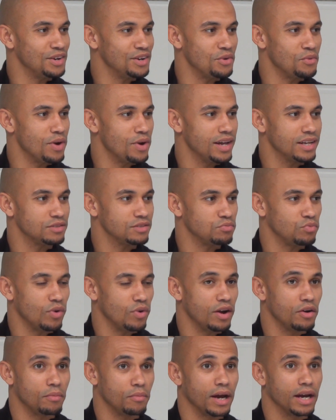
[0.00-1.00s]
You know,
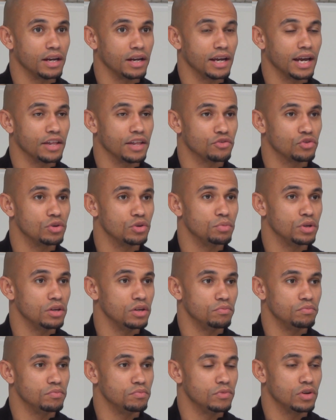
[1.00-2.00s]
where am I going to get through? But
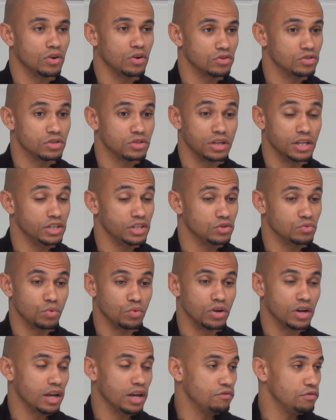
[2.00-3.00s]
you constantly just
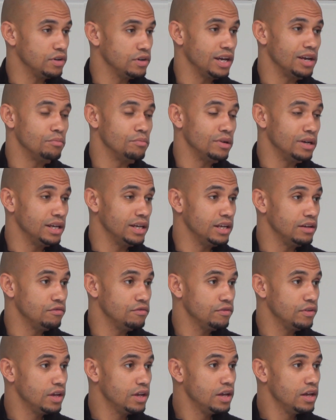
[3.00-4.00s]
work every day and believe.